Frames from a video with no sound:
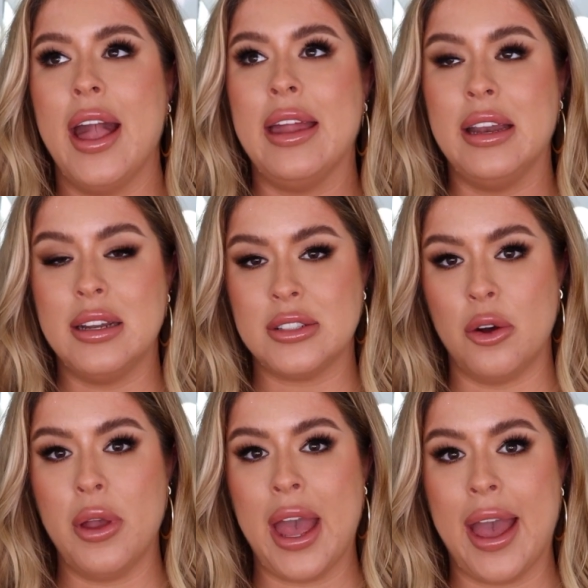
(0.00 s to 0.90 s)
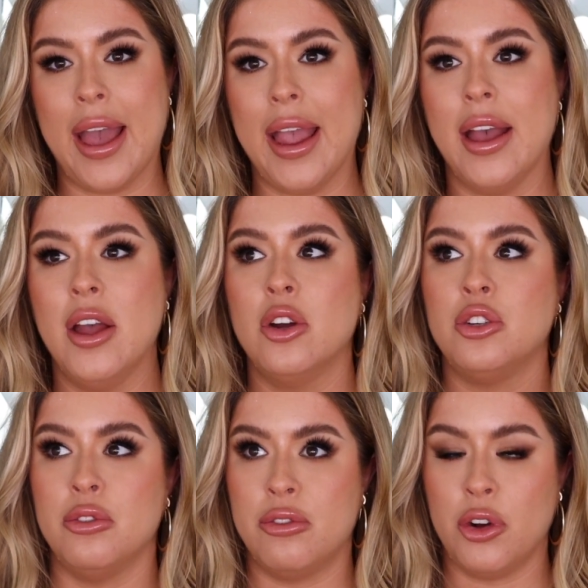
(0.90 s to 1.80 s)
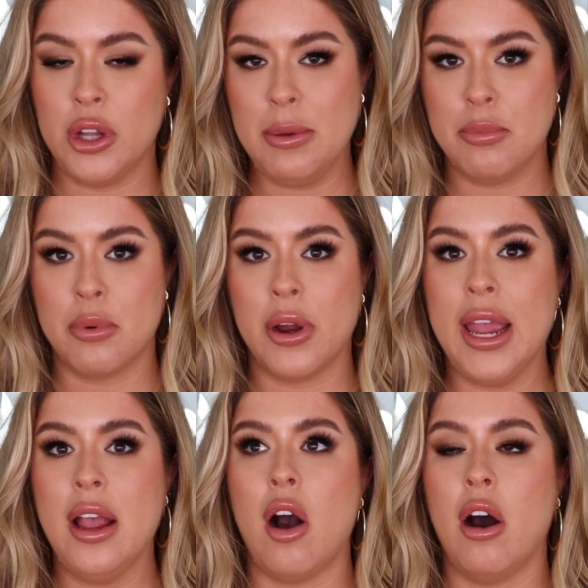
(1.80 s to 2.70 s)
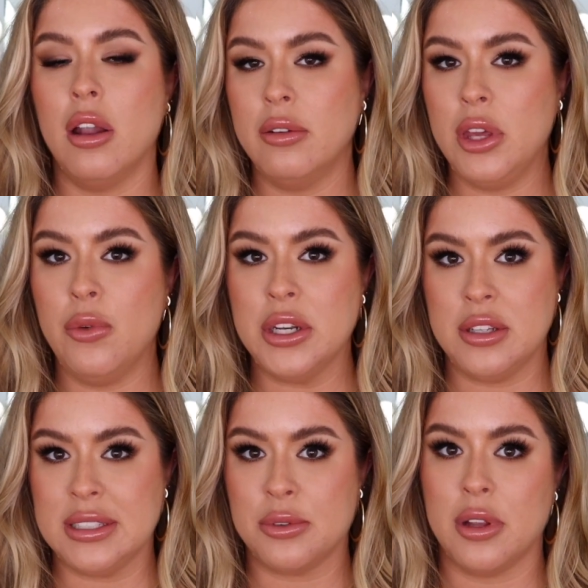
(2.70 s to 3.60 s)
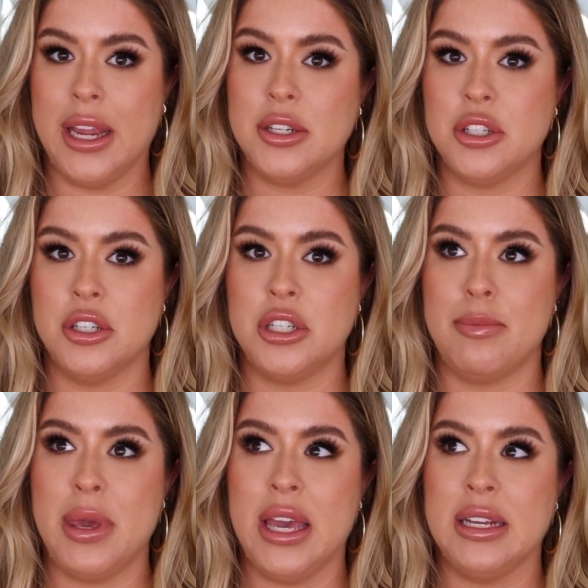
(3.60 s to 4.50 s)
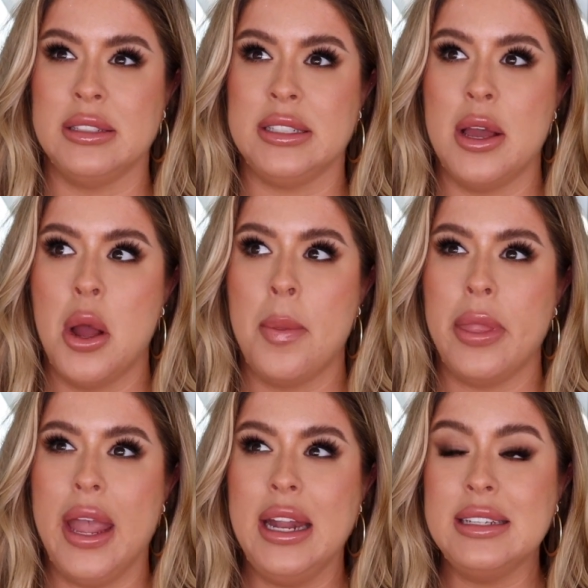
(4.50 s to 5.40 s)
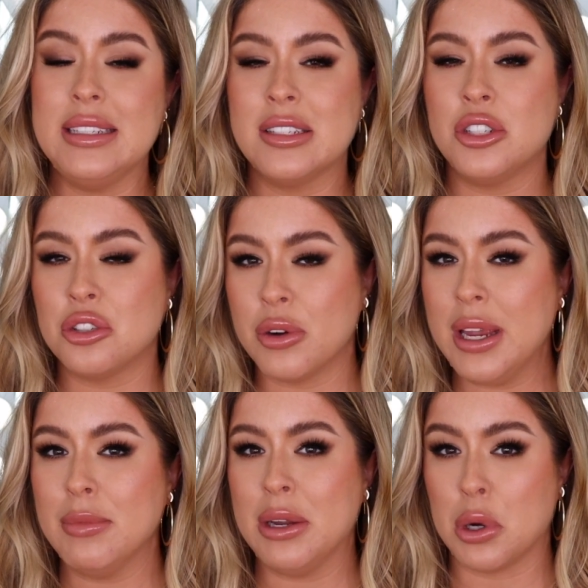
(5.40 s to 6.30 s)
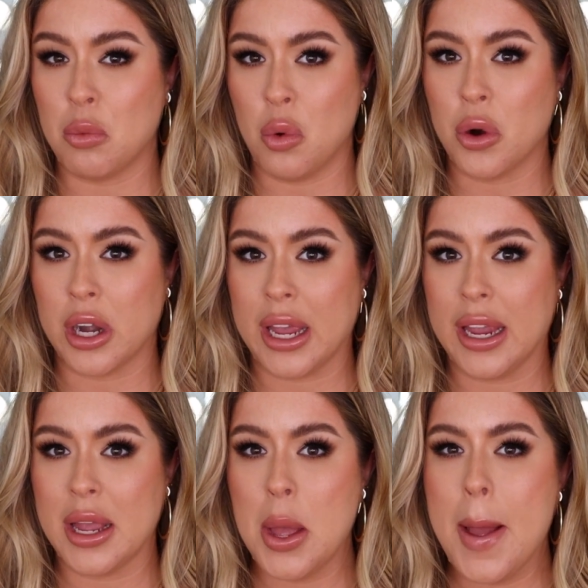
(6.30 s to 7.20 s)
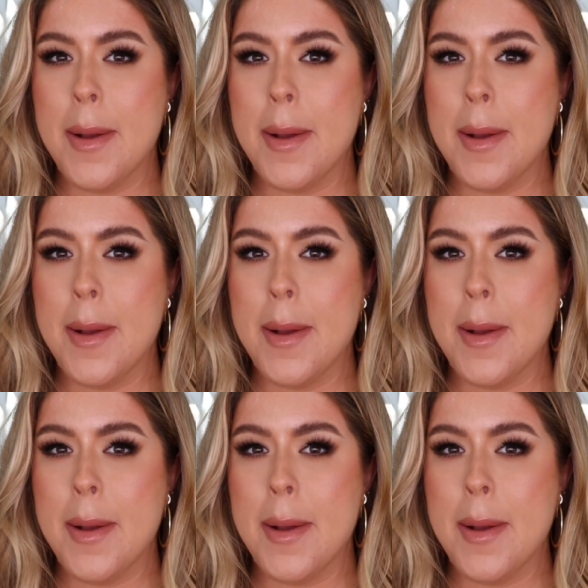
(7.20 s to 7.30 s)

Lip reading: and it is okay to fully bring all of you into this relationship, because it is extremely rewarding.